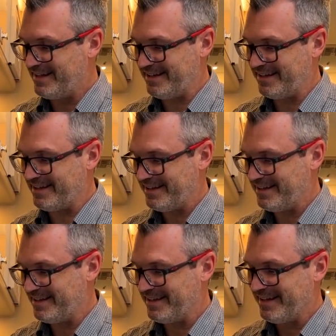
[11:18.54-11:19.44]

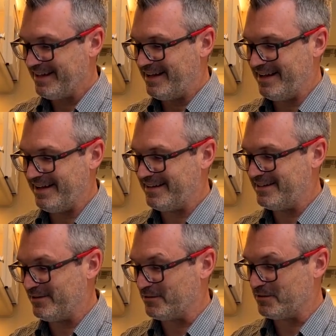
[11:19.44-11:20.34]
I
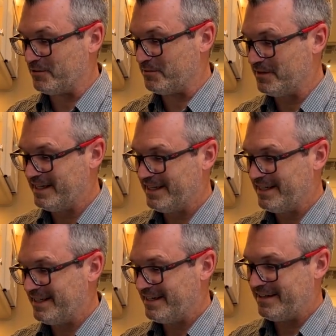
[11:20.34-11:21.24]
don't know.
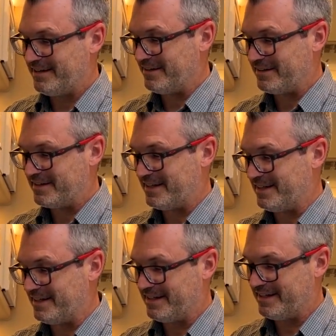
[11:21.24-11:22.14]

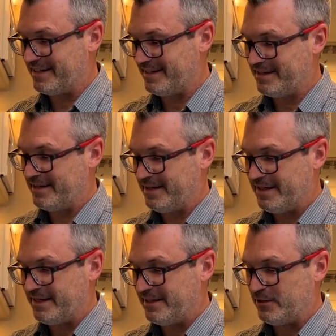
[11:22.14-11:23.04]
Okay,
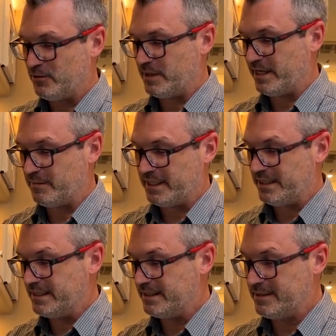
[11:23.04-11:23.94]
you know what I mean.